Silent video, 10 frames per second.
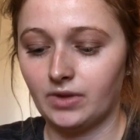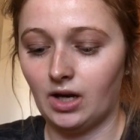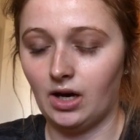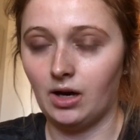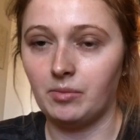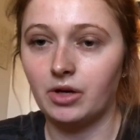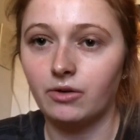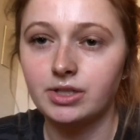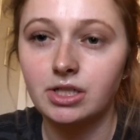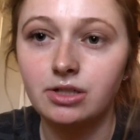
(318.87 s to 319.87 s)

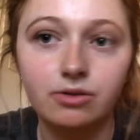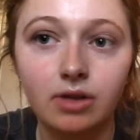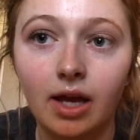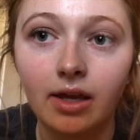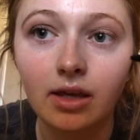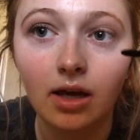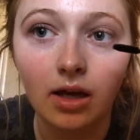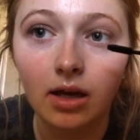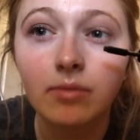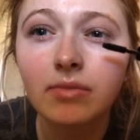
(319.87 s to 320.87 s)
going to do, like,
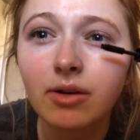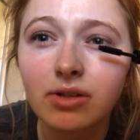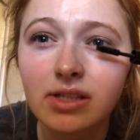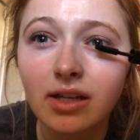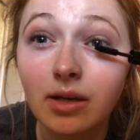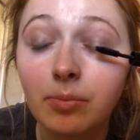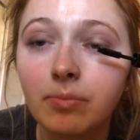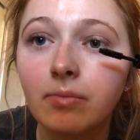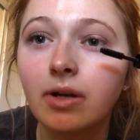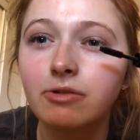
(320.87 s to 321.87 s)
it wasn't, like,
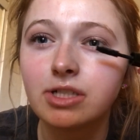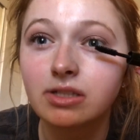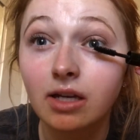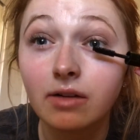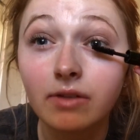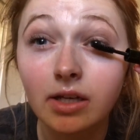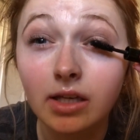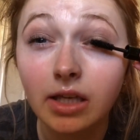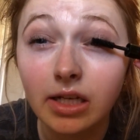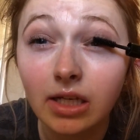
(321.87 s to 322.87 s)
it was just kind of, like, a
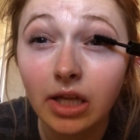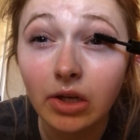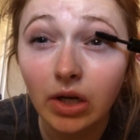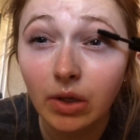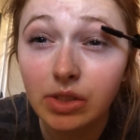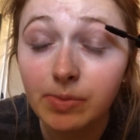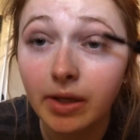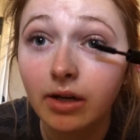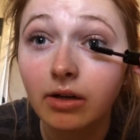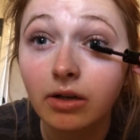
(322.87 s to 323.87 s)
get-together, and I was
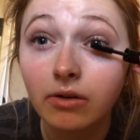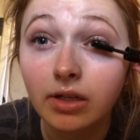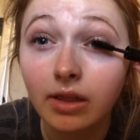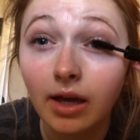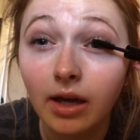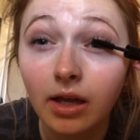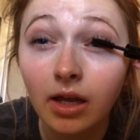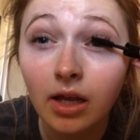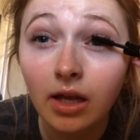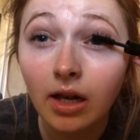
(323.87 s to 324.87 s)
planning on going to that.
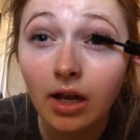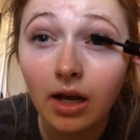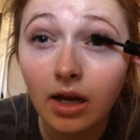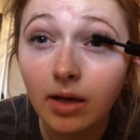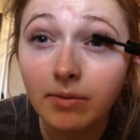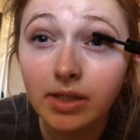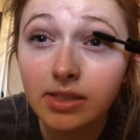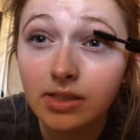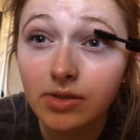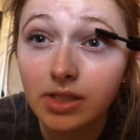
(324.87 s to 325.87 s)
Because
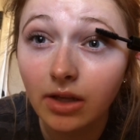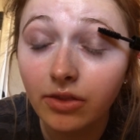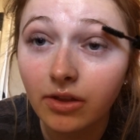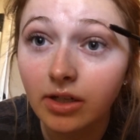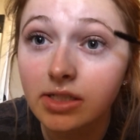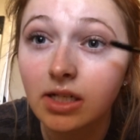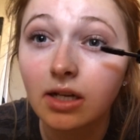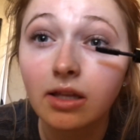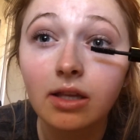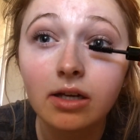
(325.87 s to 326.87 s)
this was on Thursday
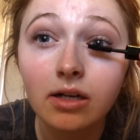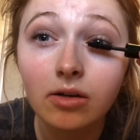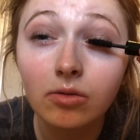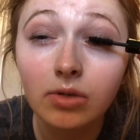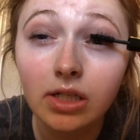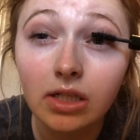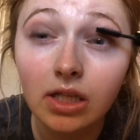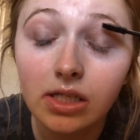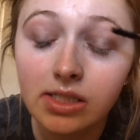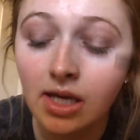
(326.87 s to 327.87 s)
night that we did
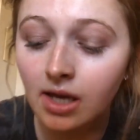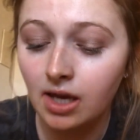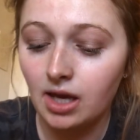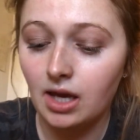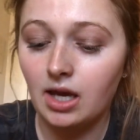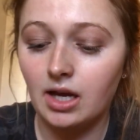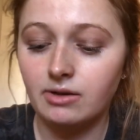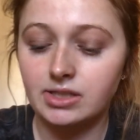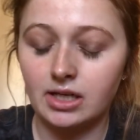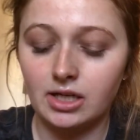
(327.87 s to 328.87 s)
this. And I
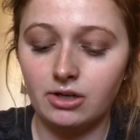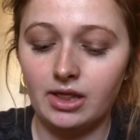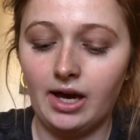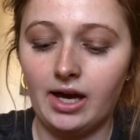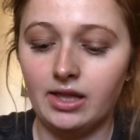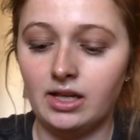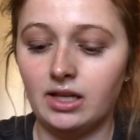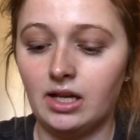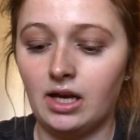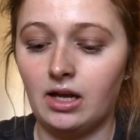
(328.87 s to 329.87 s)
was going to go to that, and
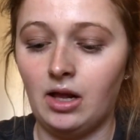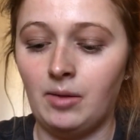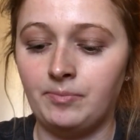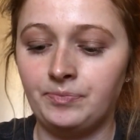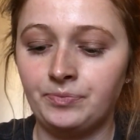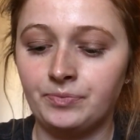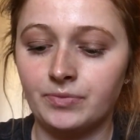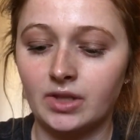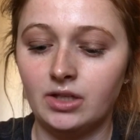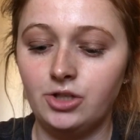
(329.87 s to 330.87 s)
then,
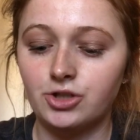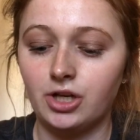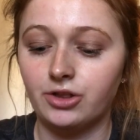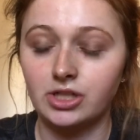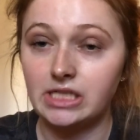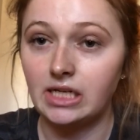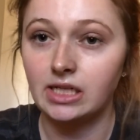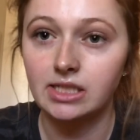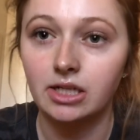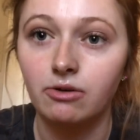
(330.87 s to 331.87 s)
usually on Thursday
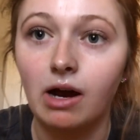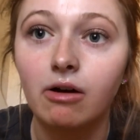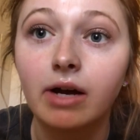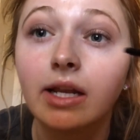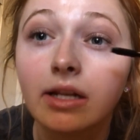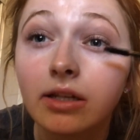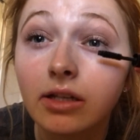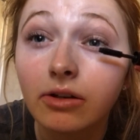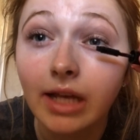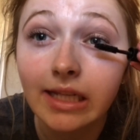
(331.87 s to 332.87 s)
nights, I go out
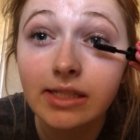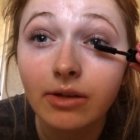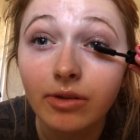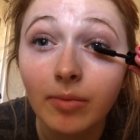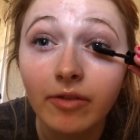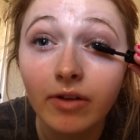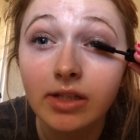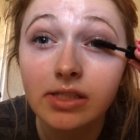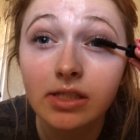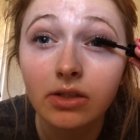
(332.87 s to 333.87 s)
and go dancing with my
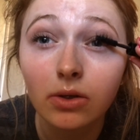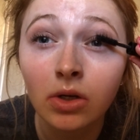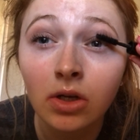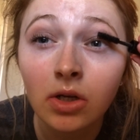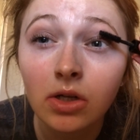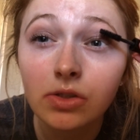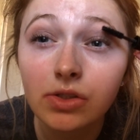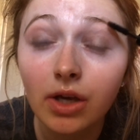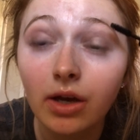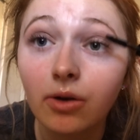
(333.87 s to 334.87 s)
friends, too.
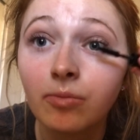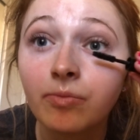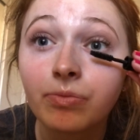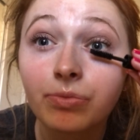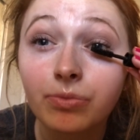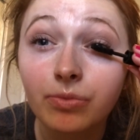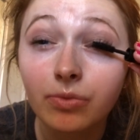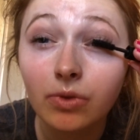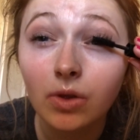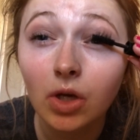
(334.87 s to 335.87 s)
So,
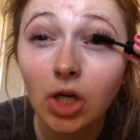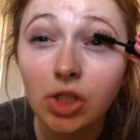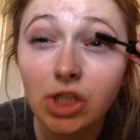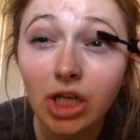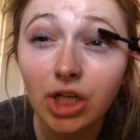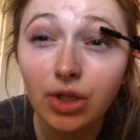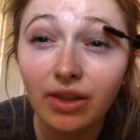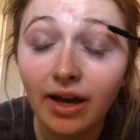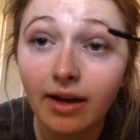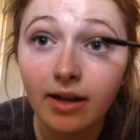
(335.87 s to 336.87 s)
I was going to
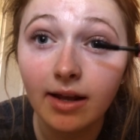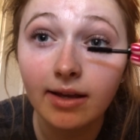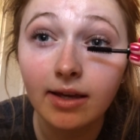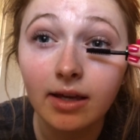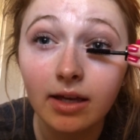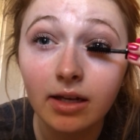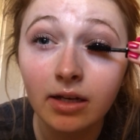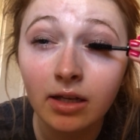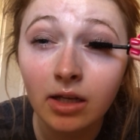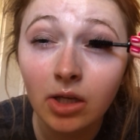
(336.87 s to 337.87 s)
do that,
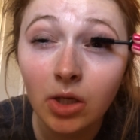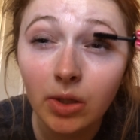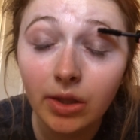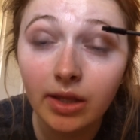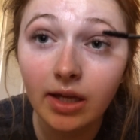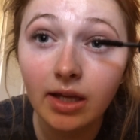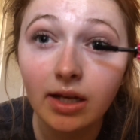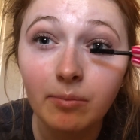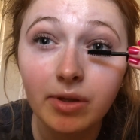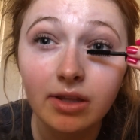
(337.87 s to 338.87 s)

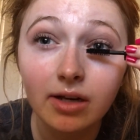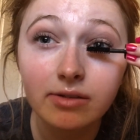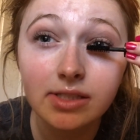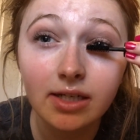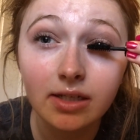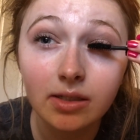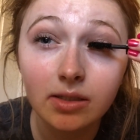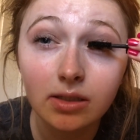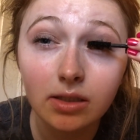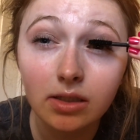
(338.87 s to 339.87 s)
but then I was like,
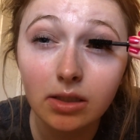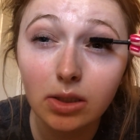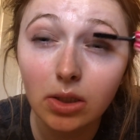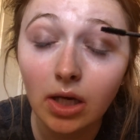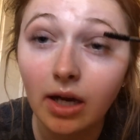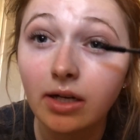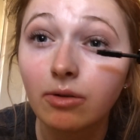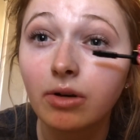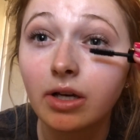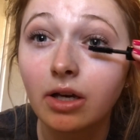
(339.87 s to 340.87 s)
I
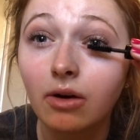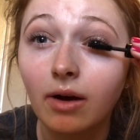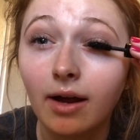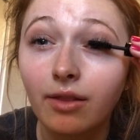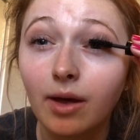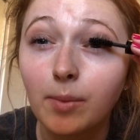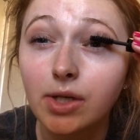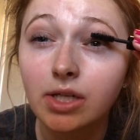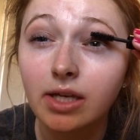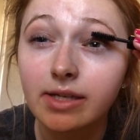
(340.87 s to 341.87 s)
didn't want to go out that
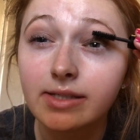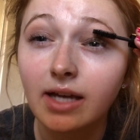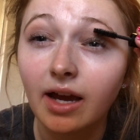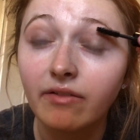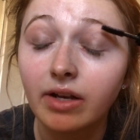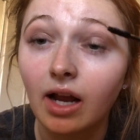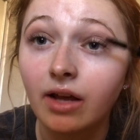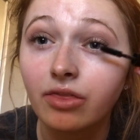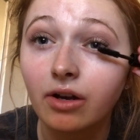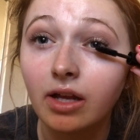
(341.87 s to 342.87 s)
much because I have a
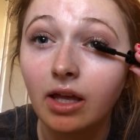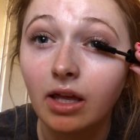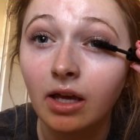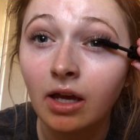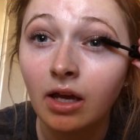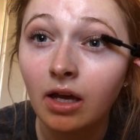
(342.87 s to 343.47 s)
9:30